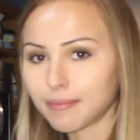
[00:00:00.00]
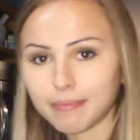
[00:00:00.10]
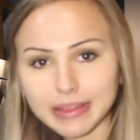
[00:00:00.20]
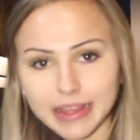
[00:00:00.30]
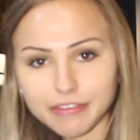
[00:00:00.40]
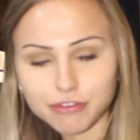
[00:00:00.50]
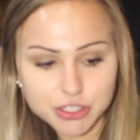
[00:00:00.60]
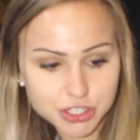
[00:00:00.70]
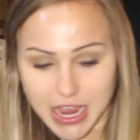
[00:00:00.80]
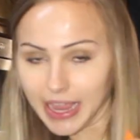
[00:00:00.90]
My life
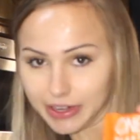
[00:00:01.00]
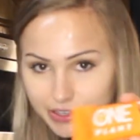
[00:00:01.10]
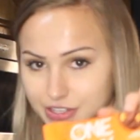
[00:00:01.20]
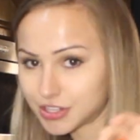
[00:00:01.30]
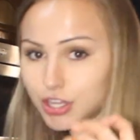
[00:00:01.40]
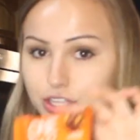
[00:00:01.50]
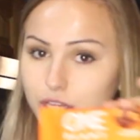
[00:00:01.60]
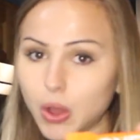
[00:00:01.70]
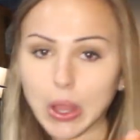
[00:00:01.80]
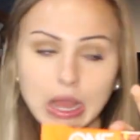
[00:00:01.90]
was changed. They're
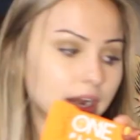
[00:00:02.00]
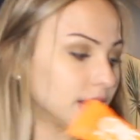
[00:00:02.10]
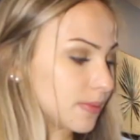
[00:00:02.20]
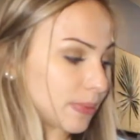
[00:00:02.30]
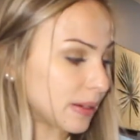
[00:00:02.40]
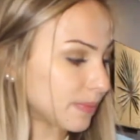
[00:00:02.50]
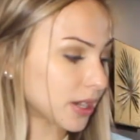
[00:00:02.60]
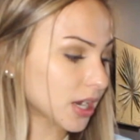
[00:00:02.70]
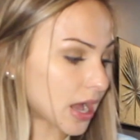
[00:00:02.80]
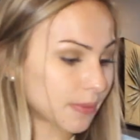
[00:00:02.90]
so good. And the peanut
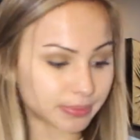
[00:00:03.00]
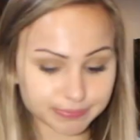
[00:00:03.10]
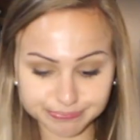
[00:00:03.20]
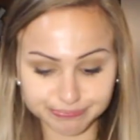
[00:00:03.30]
butter cup,